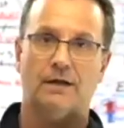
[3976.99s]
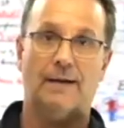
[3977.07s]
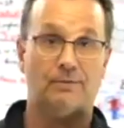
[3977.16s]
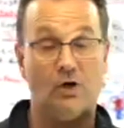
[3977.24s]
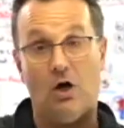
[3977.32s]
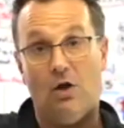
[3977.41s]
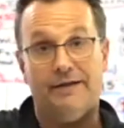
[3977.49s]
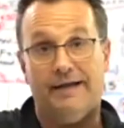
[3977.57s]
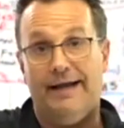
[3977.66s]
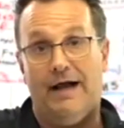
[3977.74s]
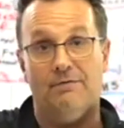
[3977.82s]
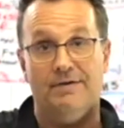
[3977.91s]
I'm calling
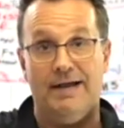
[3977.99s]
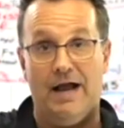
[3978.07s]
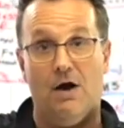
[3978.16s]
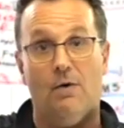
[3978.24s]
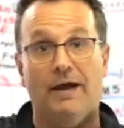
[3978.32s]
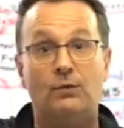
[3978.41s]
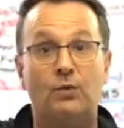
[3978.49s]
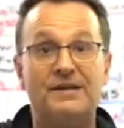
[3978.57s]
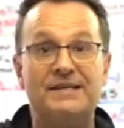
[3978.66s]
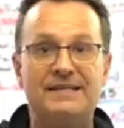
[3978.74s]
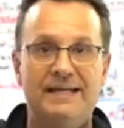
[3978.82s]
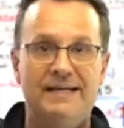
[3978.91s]
it out now, and we
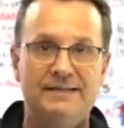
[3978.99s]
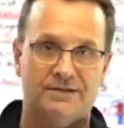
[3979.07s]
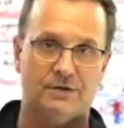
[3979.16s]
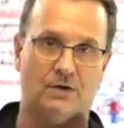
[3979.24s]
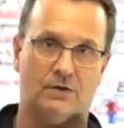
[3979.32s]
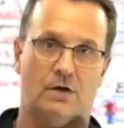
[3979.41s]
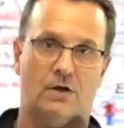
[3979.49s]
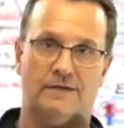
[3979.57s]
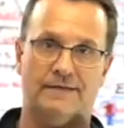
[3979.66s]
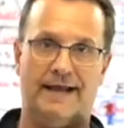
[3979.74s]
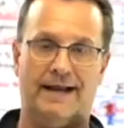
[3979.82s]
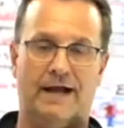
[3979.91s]
need to start
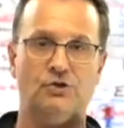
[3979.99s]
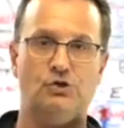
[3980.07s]
calling that out.